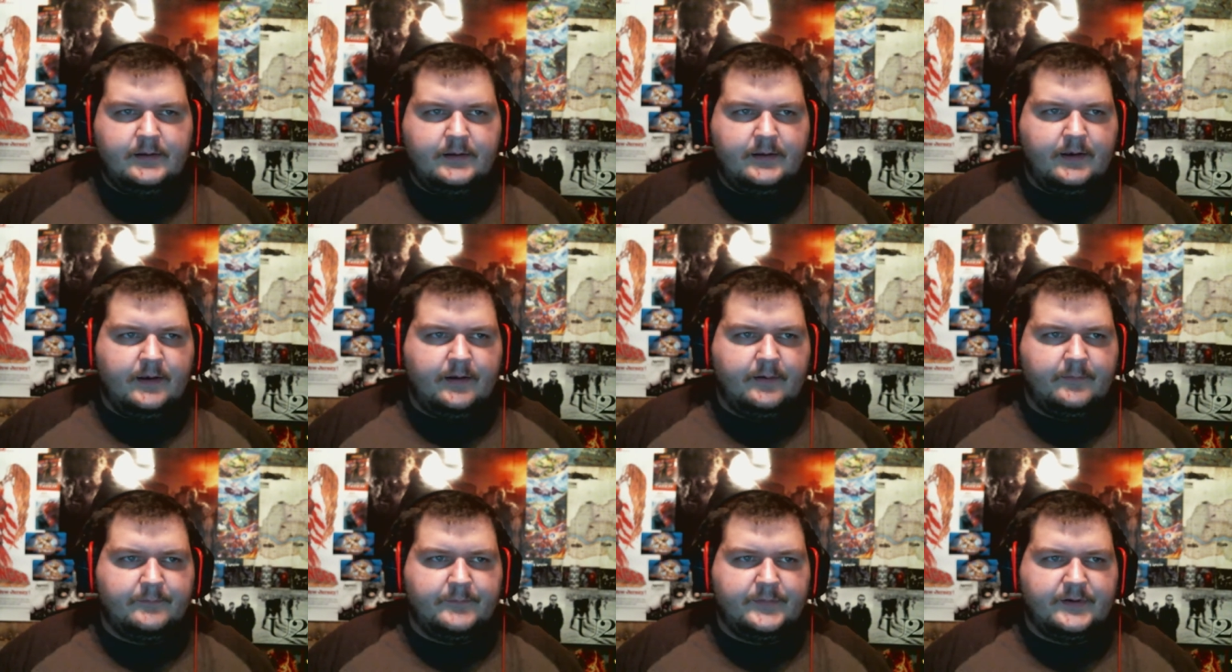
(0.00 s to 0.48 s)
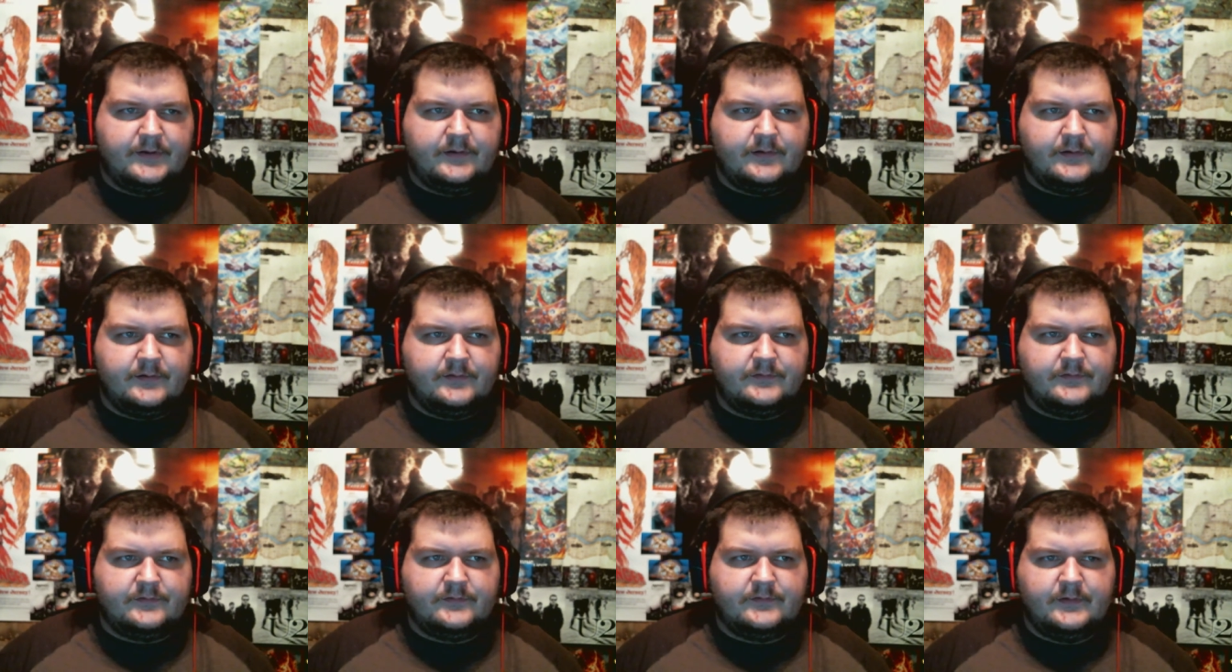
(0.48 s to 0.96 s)
um,
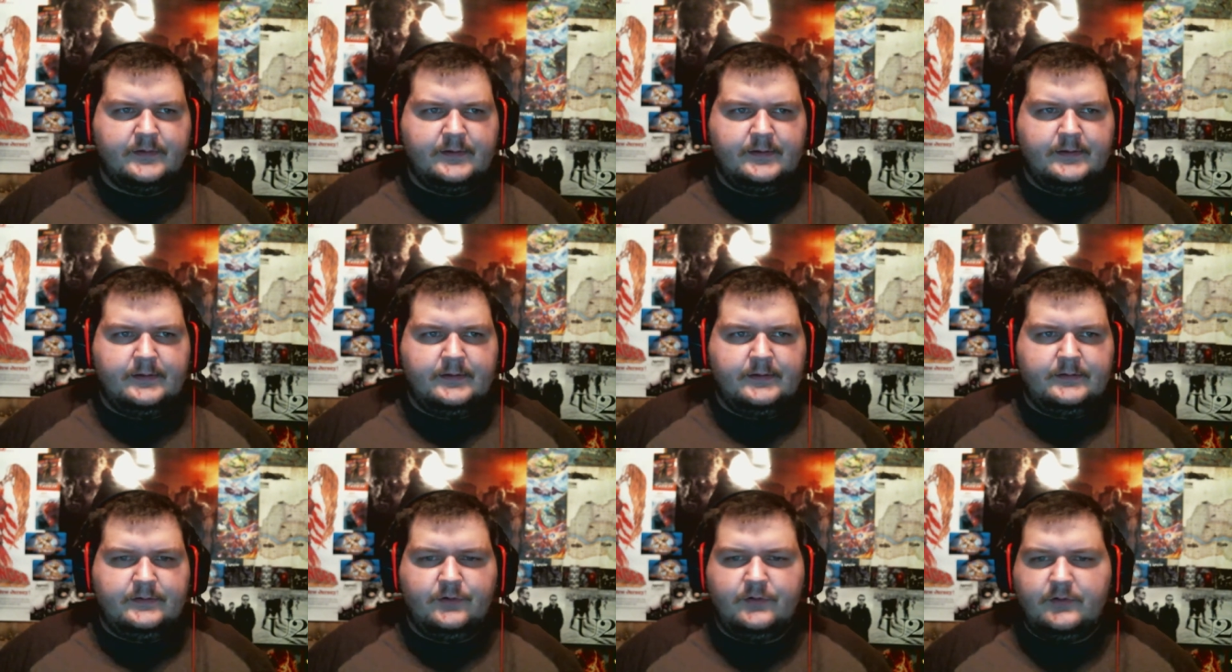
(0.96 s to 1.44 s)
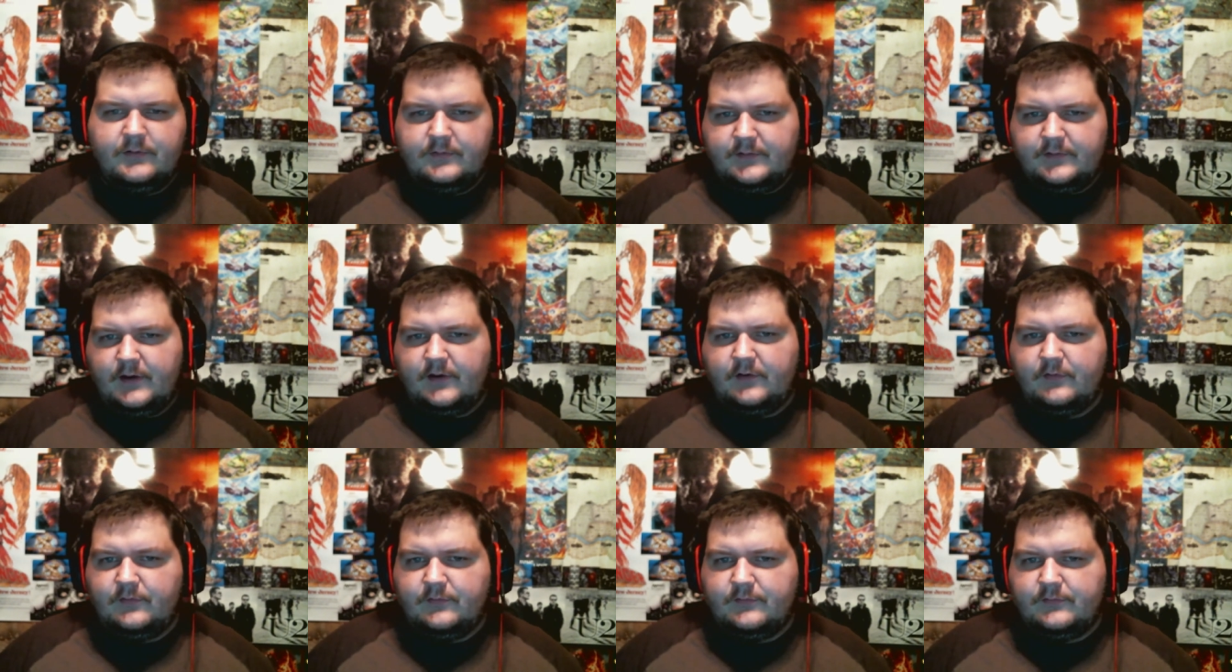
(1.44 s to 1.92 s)
because you could
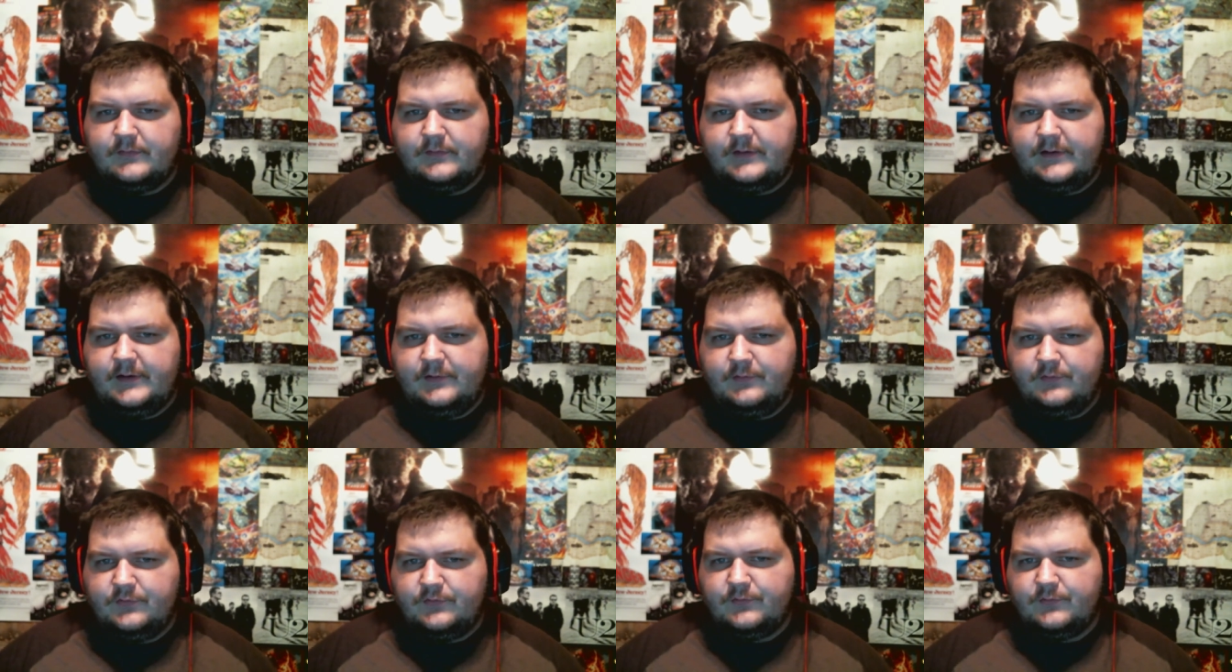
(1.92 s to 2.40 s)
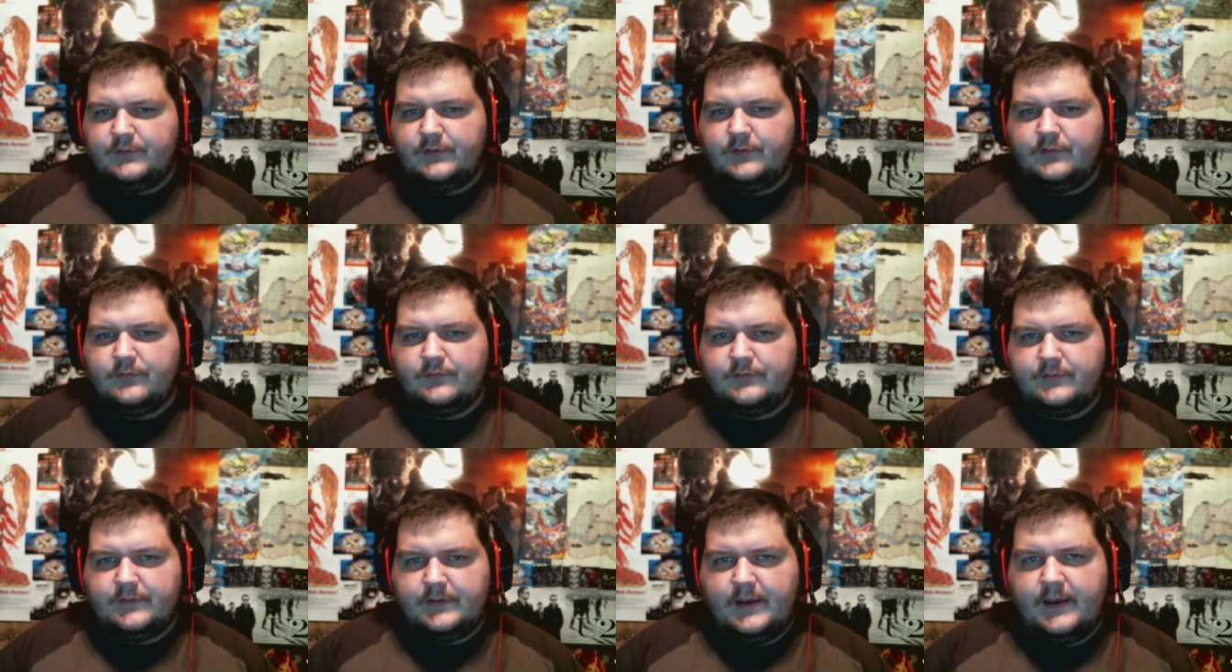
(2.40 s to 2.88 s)
tell he was one of
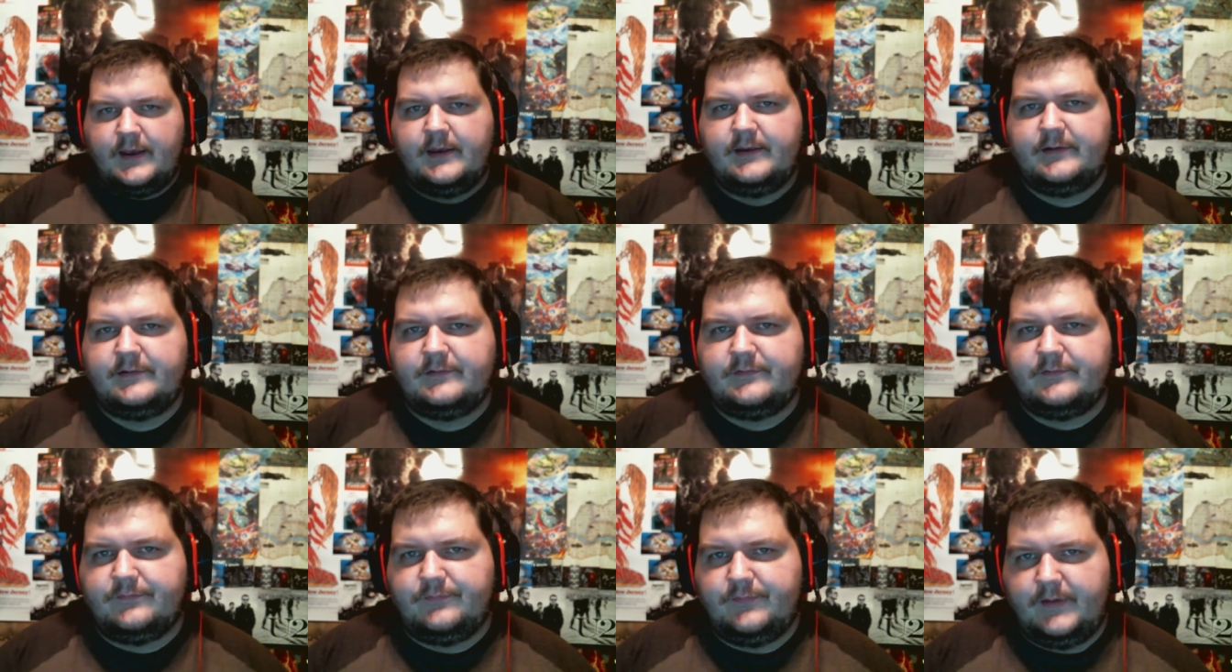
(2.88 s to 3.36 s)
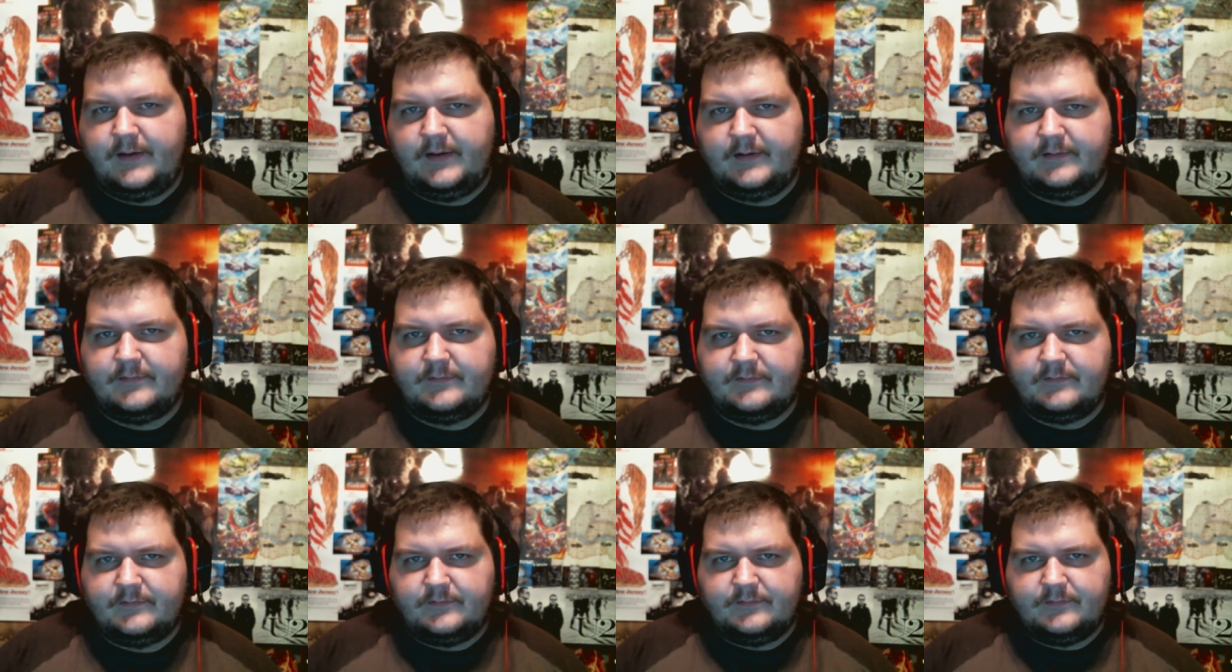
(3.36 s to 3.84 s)
those guys
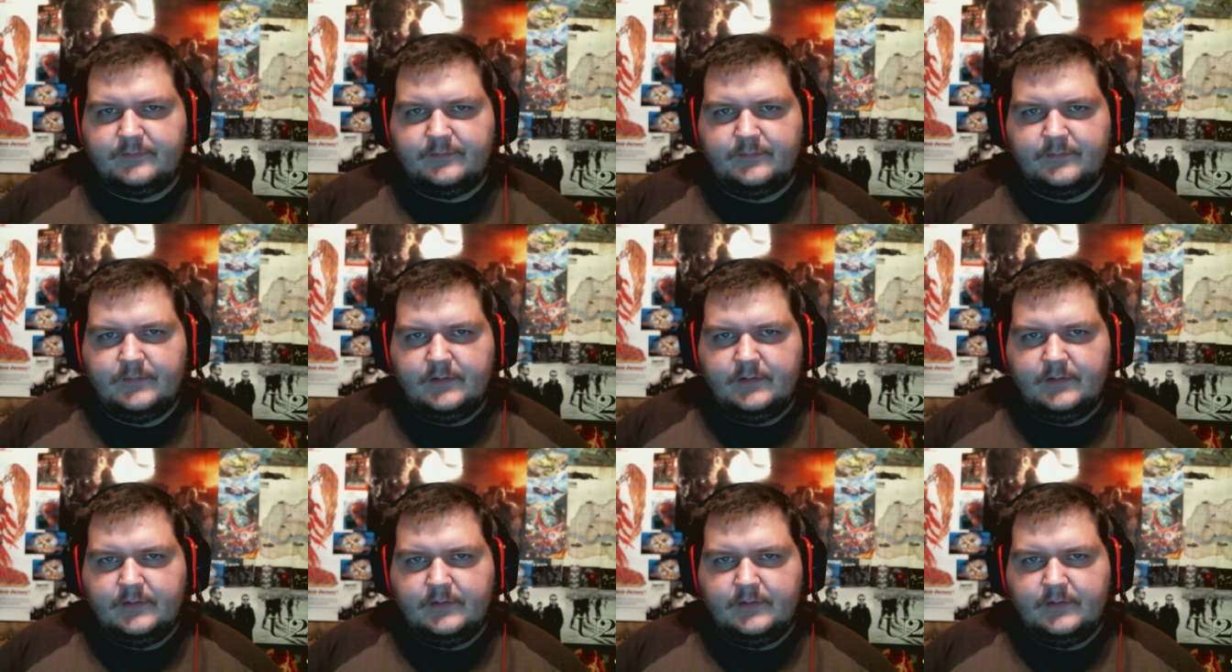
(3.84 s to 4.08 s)
that